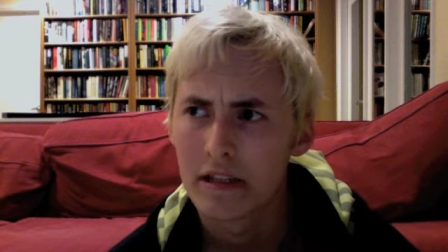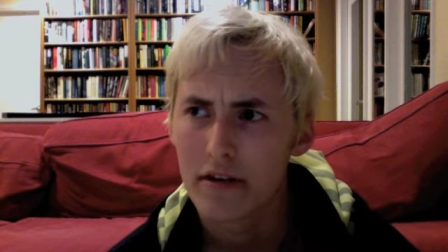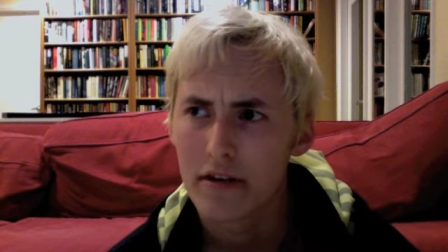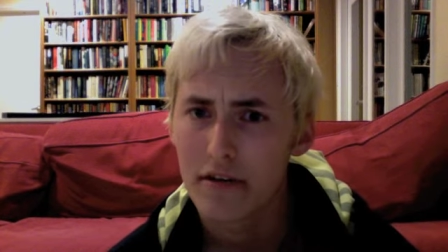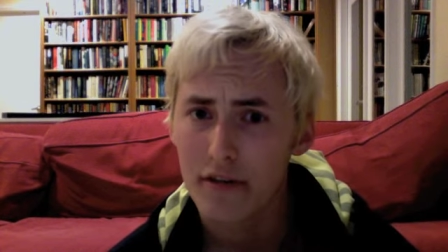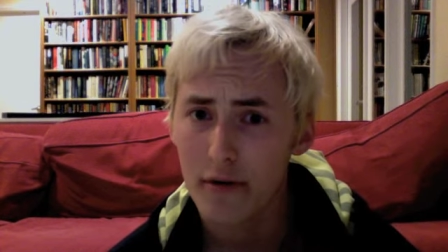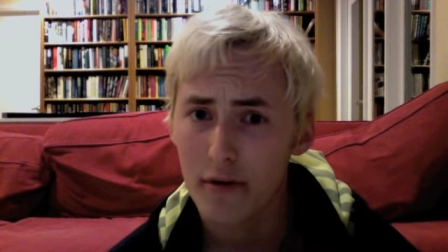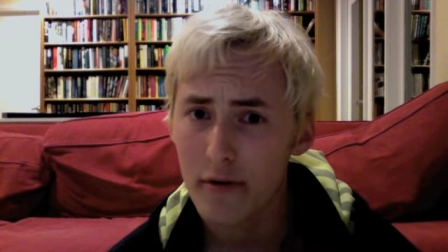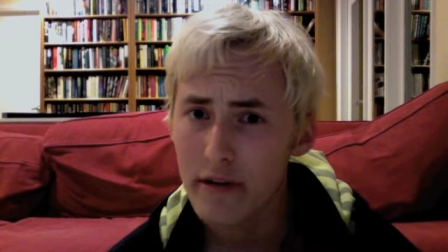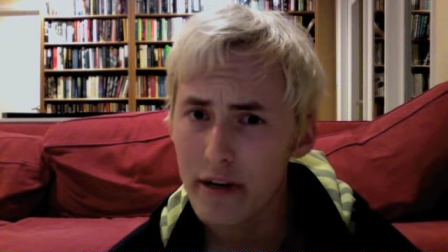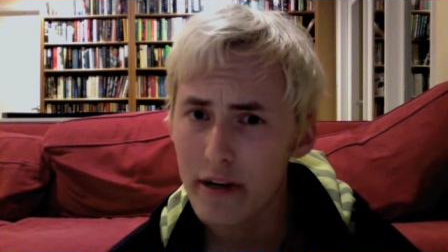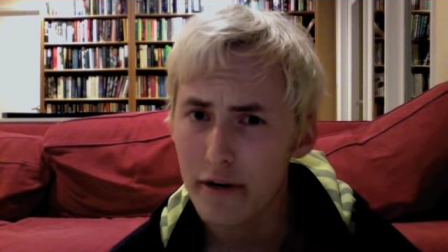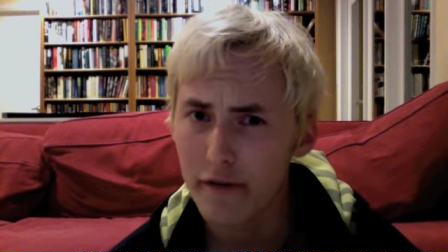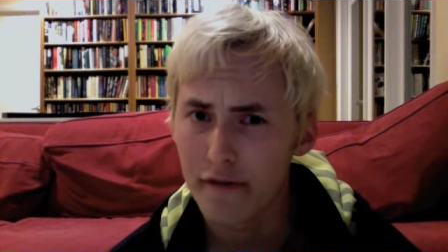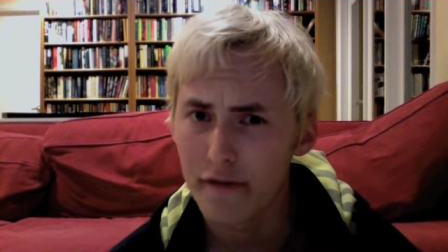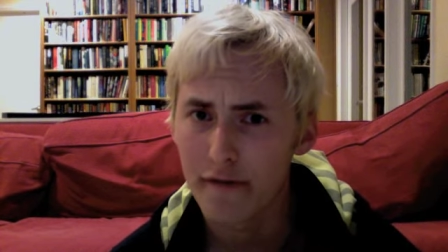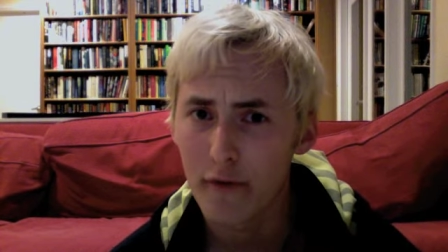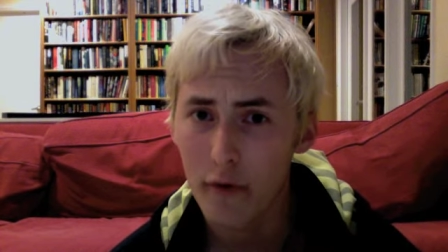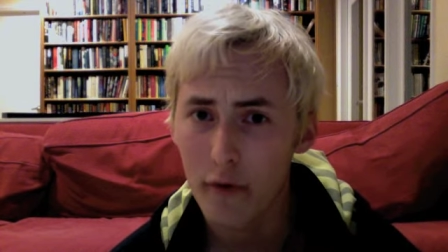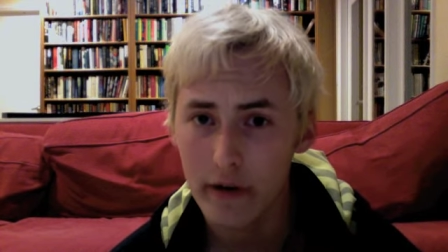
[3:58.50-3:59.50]
30 or
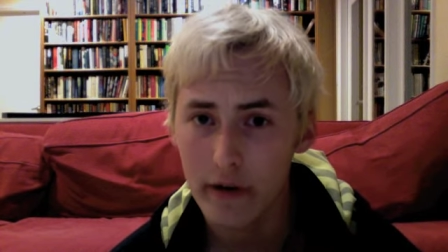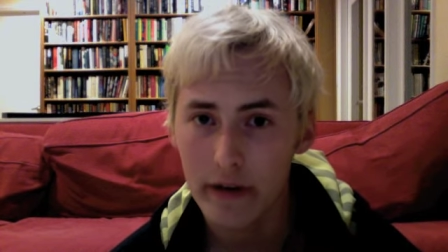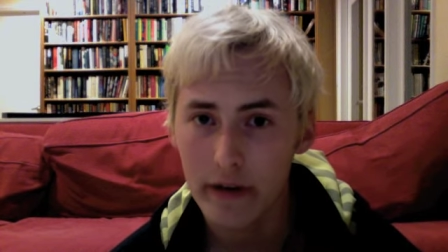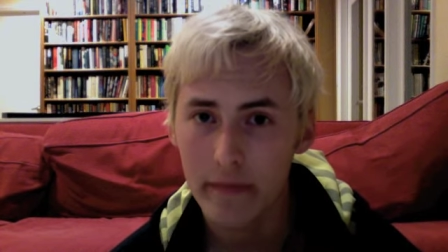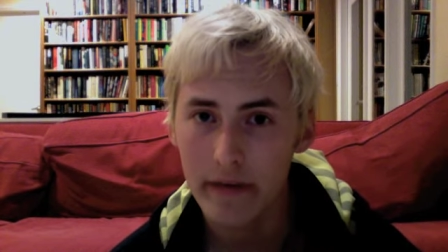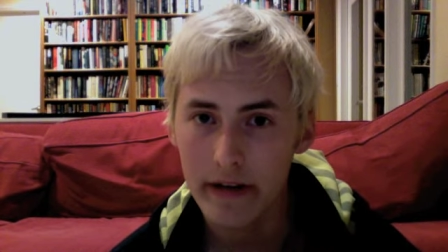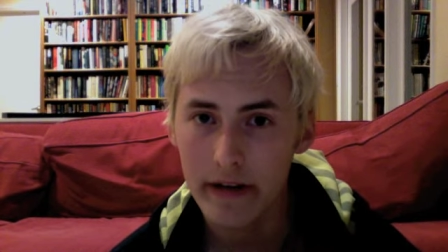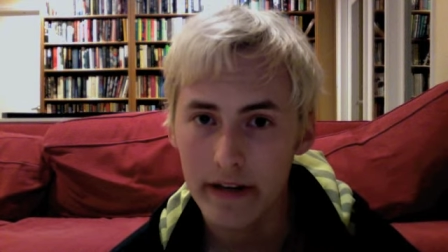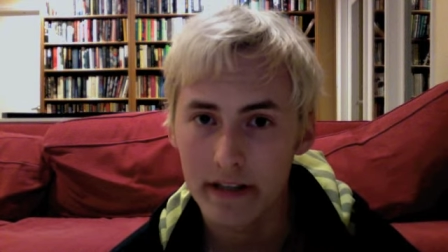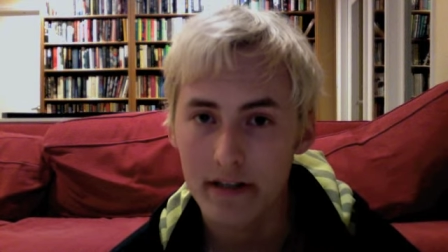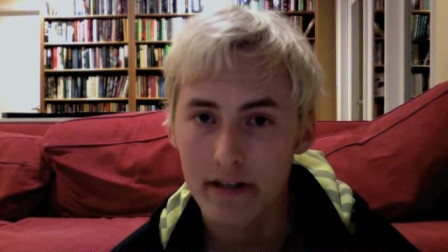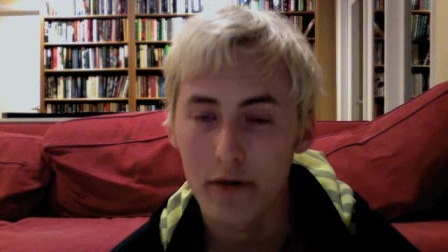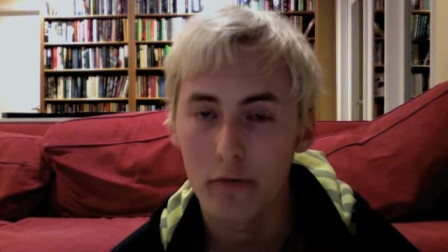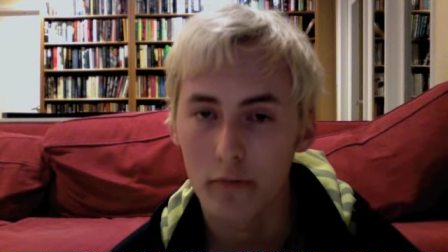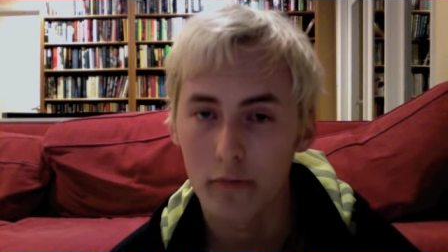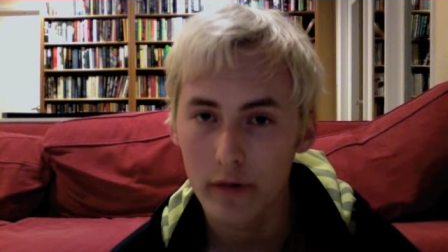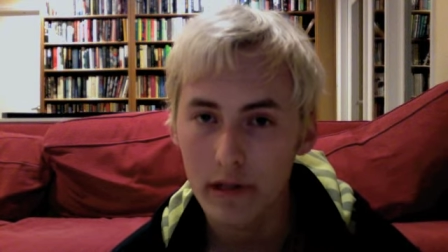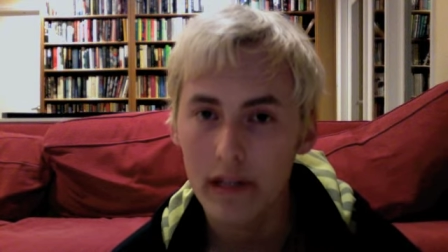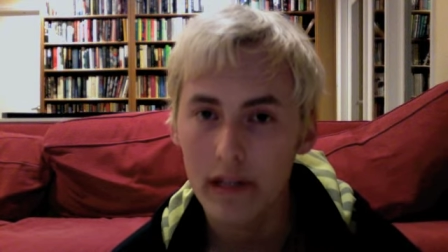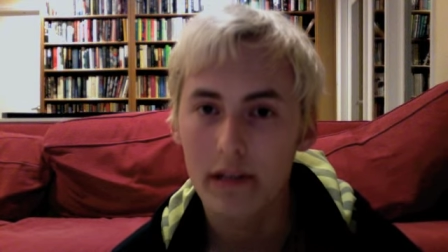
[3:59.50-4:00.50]
40 minutes, a
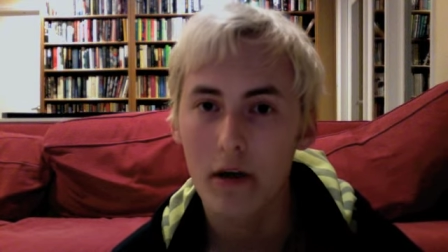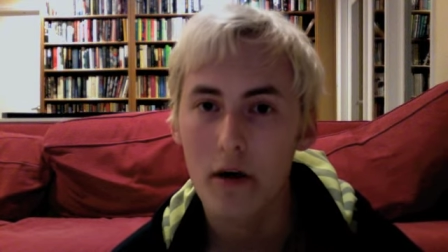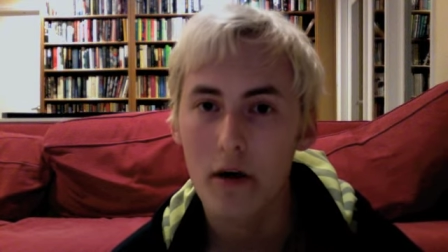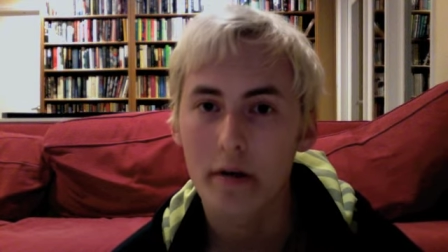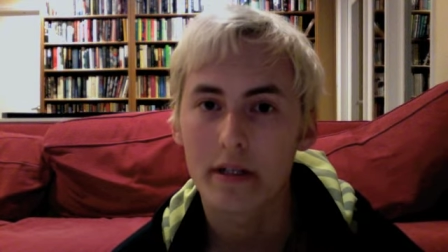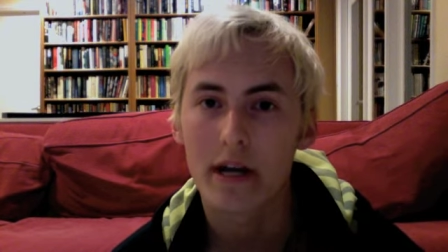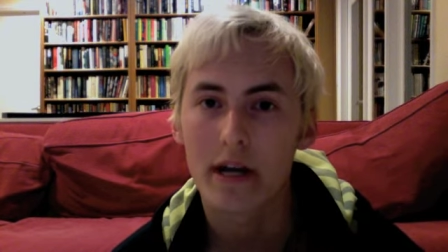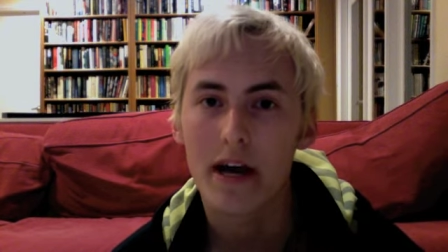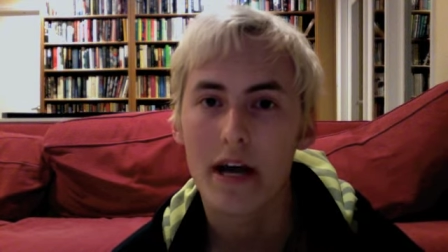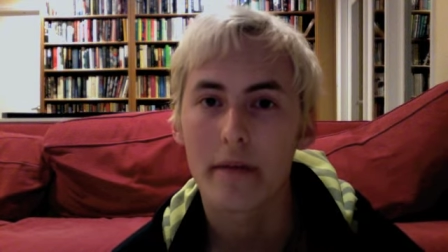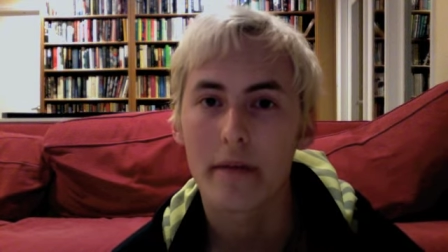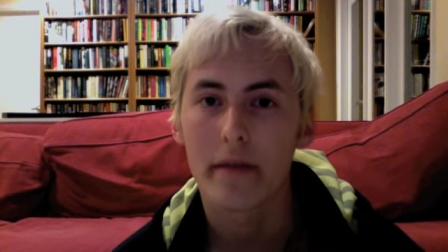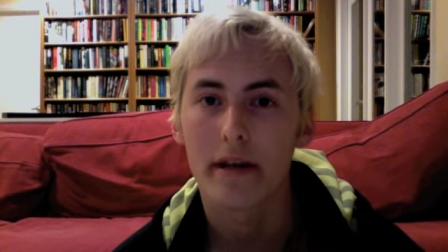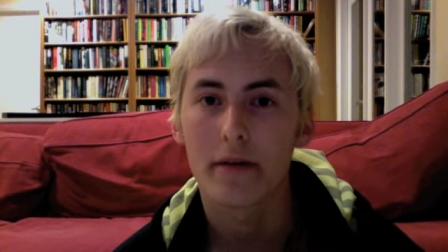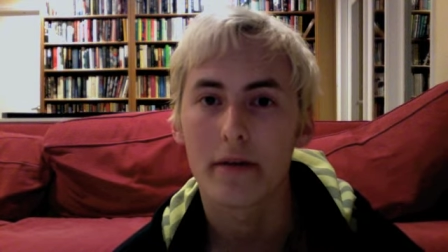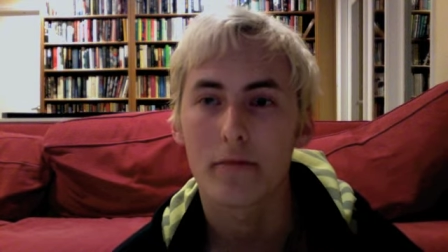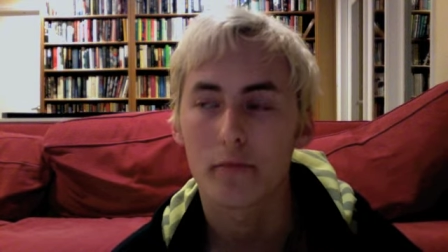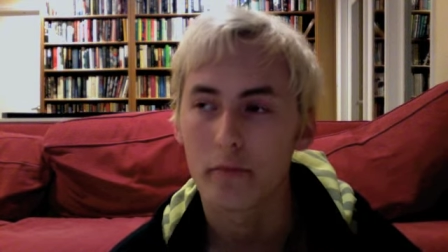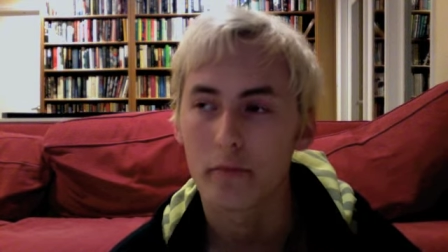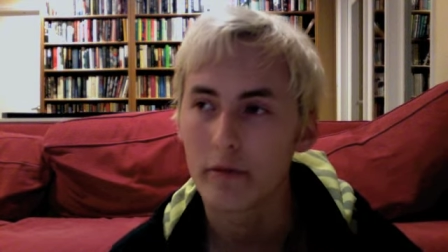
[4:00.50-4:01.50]
really long time, and
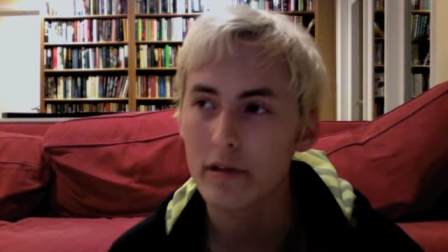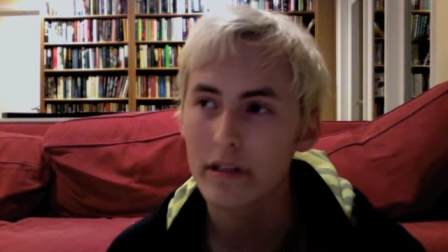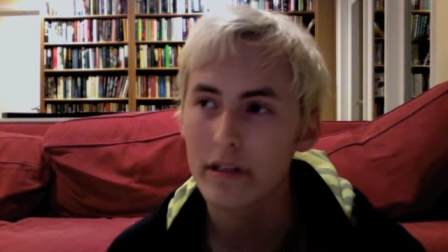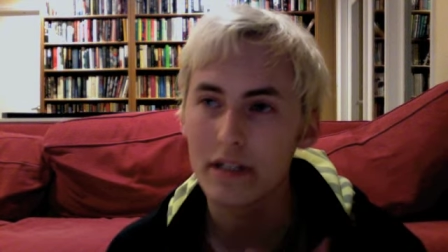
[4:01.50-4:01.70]
it really